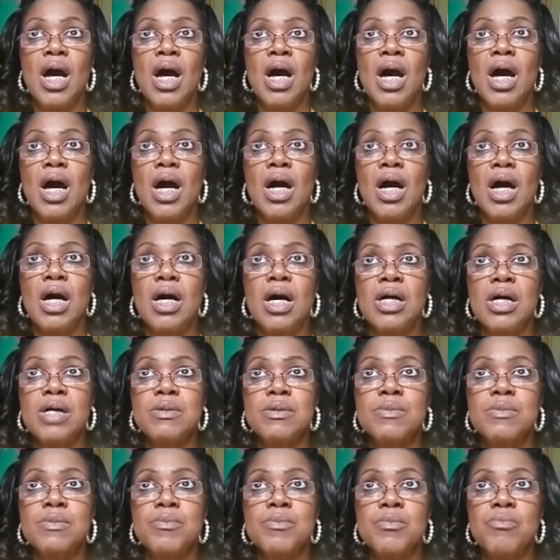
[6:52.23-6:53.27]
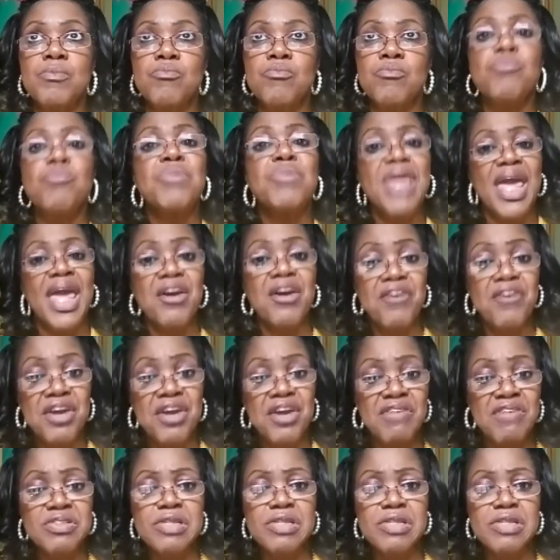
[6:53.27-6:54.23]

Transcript: caregivers.